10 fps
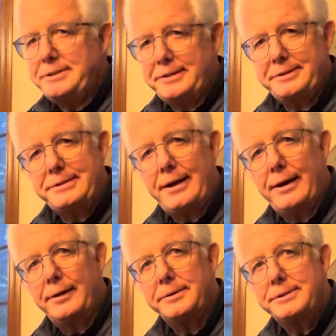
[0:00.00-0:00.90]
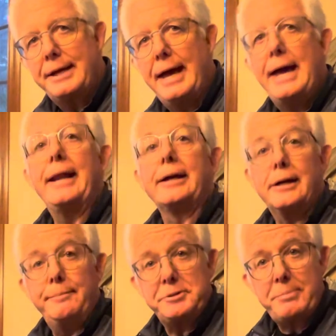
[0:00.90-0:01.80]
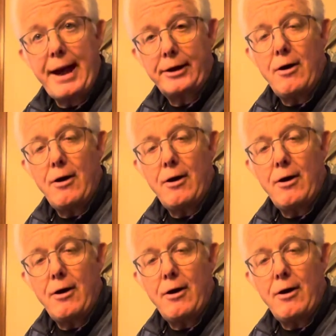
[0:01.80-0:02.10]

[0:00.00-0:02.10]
the cells and it comes back